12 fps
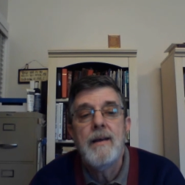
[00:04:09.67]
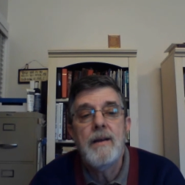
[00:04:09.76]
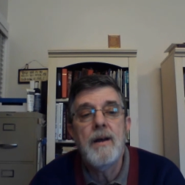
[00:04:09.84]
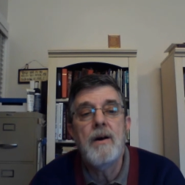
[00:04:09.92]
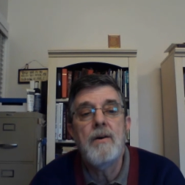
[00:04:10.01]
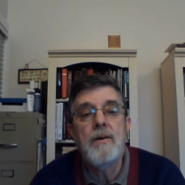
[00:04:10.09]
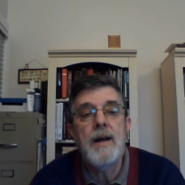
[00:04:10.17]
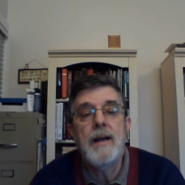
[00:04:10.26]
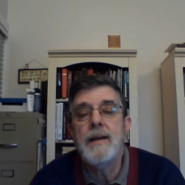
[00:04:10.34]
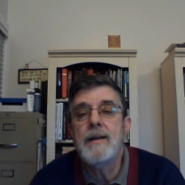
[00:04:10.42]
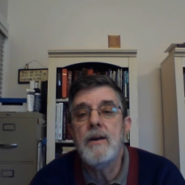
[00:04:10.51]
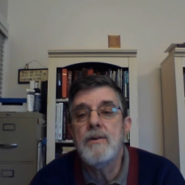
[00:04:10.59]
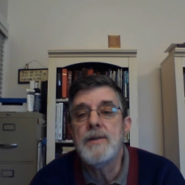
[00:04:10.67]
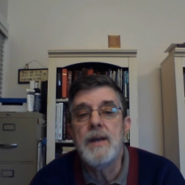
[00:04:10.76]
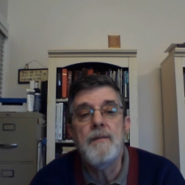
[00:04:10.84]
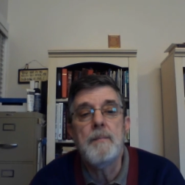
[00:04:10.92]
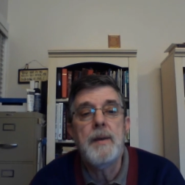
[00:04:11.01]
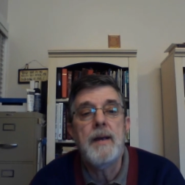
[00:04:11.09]
You know, and it goes
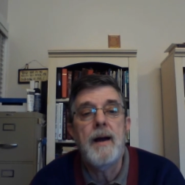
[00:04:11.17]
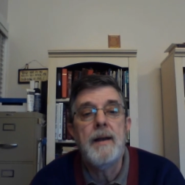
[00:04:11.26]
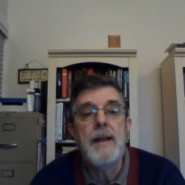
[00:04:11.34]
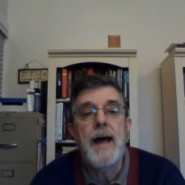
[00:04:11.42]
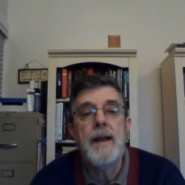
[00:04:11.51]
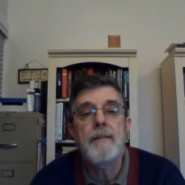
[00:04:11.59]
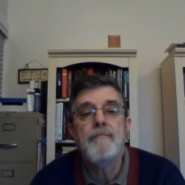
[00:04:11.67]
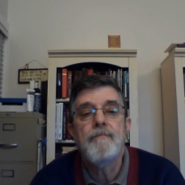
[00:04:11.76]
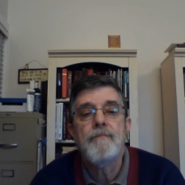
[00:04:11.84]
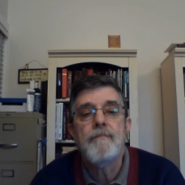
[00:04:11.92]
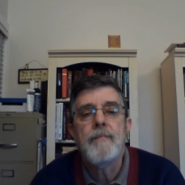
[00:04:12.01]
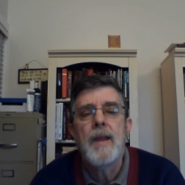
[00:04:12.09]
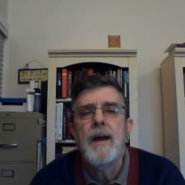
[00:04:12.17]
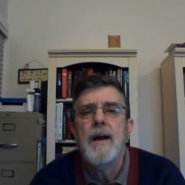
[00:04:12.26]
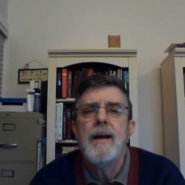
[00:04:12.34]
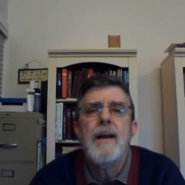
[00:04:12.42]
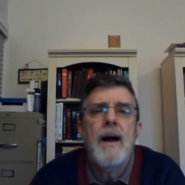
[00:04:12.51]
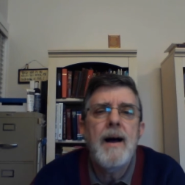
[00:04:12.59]
even beyond that.
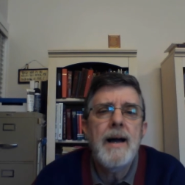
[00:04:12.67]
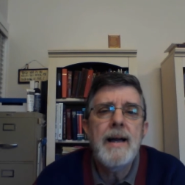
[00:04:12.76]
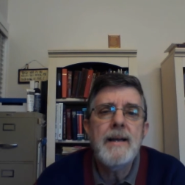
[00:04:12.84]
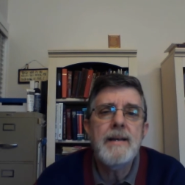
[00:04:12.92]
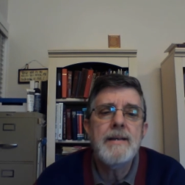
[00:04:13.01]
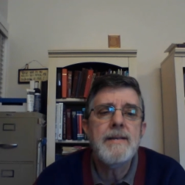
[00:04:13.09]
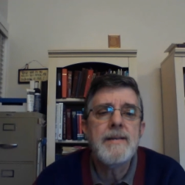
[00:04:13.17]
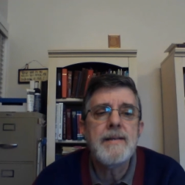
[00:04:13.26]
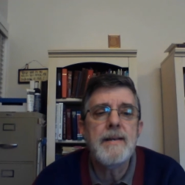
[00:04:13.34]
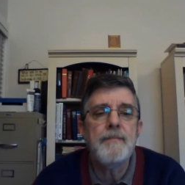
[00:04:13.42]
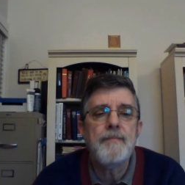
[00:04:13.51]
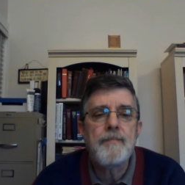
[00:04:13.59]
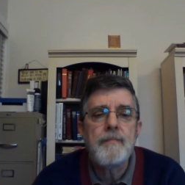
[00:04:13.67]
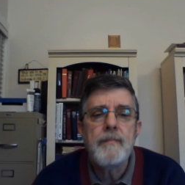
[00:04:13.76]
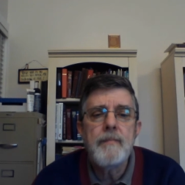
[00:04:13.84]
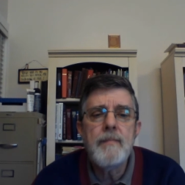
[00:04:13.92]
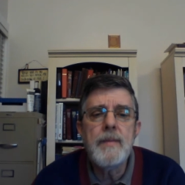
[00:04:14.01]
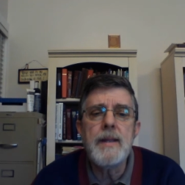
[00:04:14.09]
Kindness
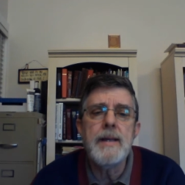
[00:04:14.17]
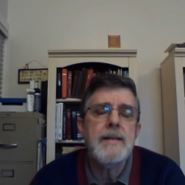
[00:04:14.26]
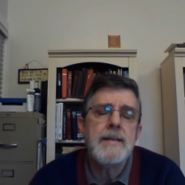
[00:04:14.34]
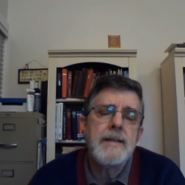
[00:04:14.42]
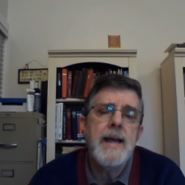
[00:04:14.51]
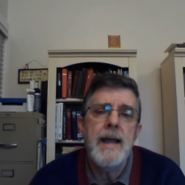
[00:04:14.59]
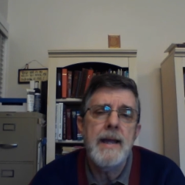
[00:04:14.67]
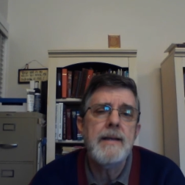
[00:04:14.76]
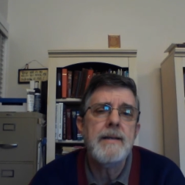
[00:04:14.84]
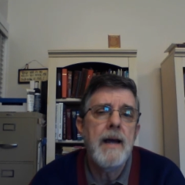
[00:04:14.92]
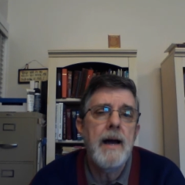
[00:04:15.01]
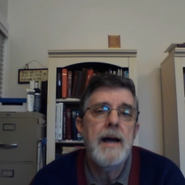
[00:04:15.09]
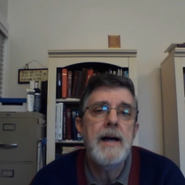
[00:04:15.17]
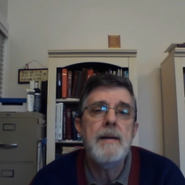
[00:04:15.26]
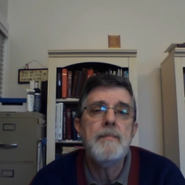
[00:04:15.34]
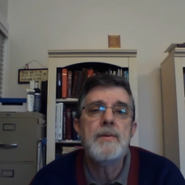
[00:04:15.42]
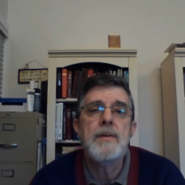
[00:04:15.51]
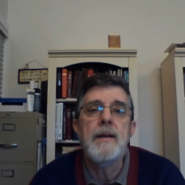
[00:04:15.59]
is taking
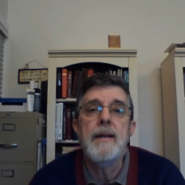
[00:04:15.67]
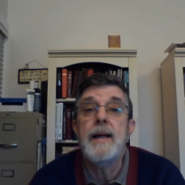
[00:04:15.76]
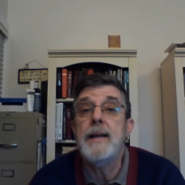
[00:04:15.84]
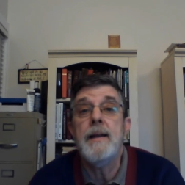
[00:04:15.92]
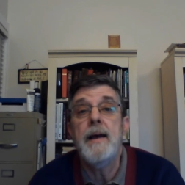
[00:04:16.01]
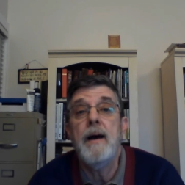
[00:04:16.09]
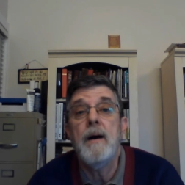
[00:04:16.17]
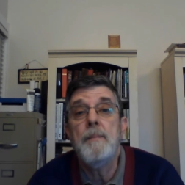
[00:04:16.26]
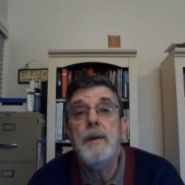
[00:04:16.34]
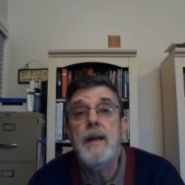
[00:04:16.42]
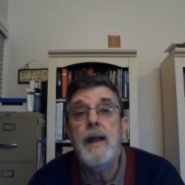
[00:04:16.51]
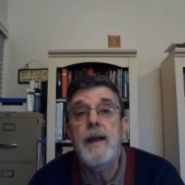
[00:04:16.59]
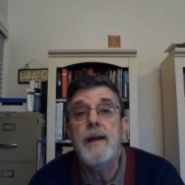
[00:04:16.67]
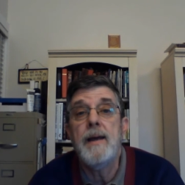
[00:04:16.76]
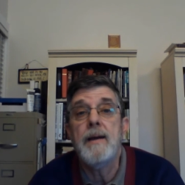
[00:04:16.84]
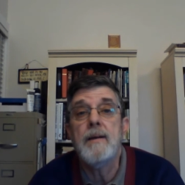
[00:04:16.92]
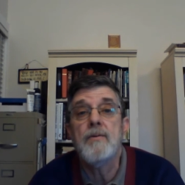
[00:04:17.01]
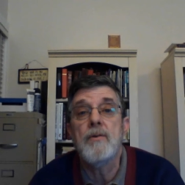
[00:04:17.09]
time to lend a helping
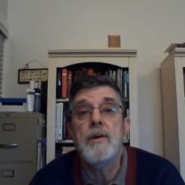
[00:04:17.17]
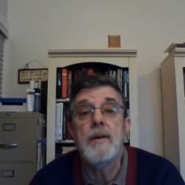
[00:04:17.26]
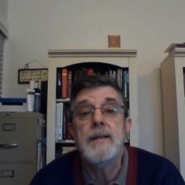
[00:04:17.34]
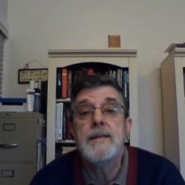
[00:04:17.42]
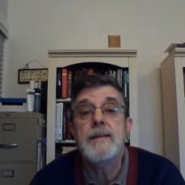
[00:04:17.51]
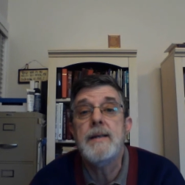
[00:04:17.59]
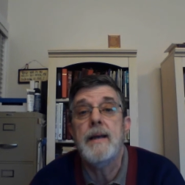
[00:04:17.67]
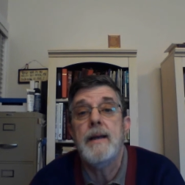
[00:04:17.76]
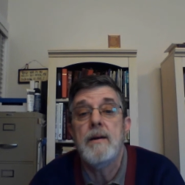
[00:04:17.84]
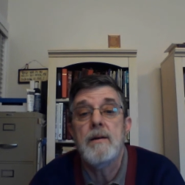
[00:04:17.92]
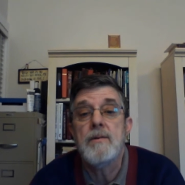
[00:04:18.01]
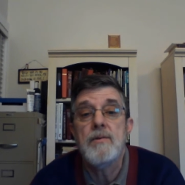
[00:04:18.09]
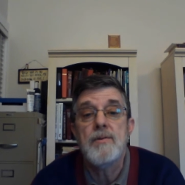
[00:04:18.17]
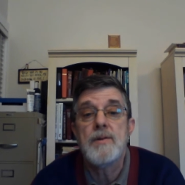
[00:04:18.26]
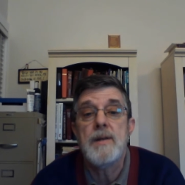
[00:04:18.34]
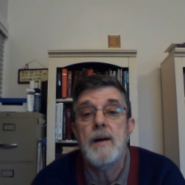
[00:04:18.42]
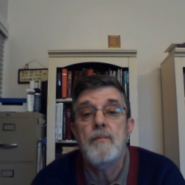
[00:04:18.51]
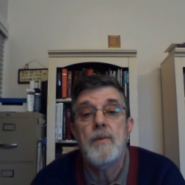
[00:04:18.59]
hand or listening ear to
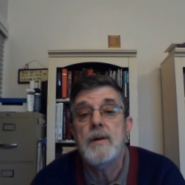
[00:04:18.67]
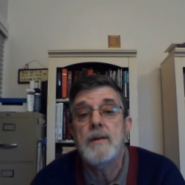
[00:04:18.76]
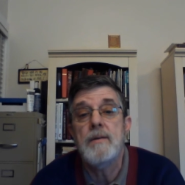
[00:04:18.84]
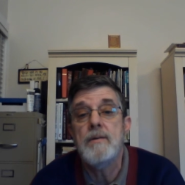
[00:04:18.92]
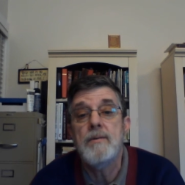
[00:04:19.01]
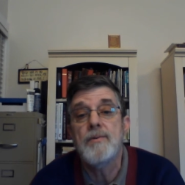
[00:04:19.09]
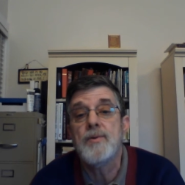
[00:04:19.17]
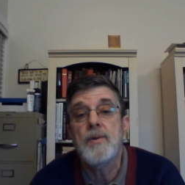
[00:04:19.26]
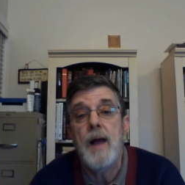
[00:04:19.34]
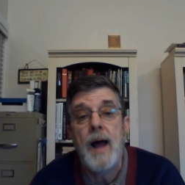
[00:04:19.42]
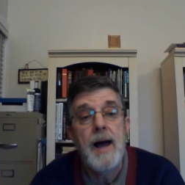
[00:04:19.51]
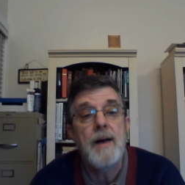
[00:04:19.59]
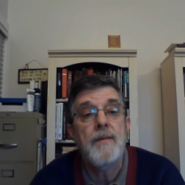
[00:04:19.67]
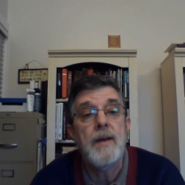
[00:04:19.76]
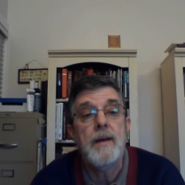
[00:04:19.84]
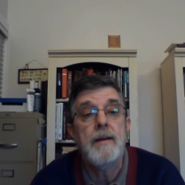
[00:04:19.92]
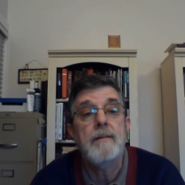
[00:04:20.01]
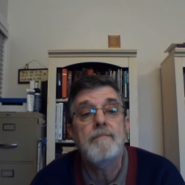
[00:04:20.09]
someone who's
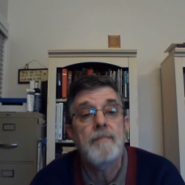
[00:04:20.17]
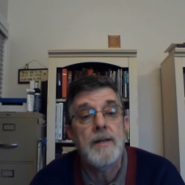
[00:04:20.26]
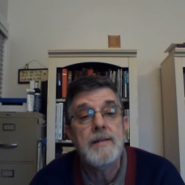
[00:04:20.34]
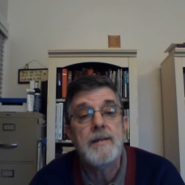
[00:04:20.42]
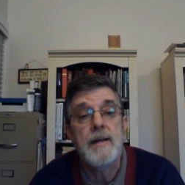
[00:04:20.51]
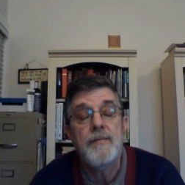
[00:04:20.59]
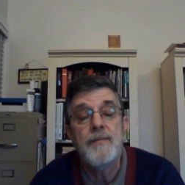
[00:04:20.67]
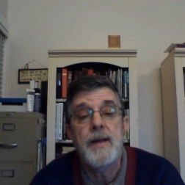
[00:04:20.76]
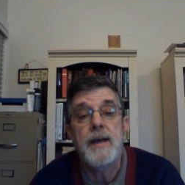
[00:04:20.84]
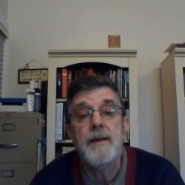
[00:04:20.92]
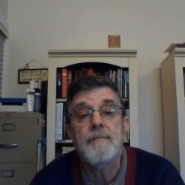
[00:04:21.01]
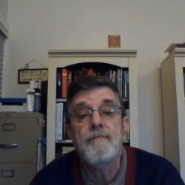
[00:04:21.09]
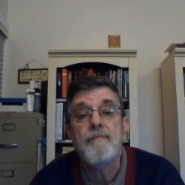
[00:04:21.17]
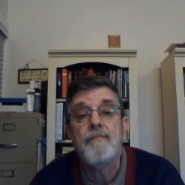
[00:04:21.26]
having a tough day.